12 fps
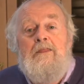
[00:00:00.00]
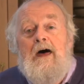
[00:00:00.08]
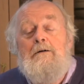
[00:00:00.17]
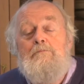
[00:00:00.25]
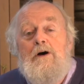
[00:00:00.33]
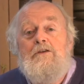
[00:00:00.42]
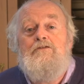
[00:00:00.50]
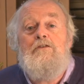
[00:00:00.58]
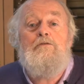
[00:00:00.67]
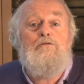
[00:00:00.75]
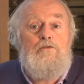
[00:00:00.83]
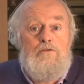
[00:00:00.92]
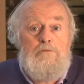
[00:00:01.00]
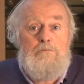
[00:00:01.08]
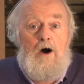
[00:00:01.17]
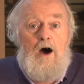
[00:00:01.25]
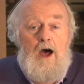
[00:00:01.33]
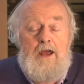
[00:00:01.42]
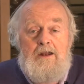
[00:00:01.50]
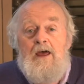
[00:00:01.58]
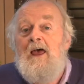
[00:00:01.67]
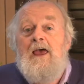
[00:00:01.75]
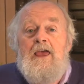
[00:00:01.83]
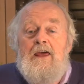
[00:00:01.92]
that much further behind.
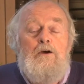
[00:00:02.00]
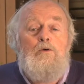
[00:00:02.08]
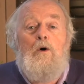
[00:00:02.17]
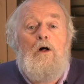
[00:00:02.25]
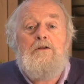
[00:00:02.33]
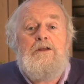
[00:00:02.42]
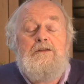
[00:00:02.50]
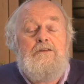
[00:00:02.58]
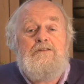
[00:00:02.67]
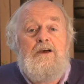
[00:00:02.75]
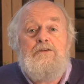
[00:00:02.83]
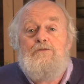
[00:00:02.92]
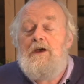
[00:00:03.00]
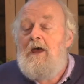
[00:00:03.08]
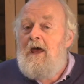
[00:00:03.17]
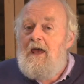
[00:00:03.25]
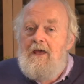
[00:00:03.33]
Inequality in this country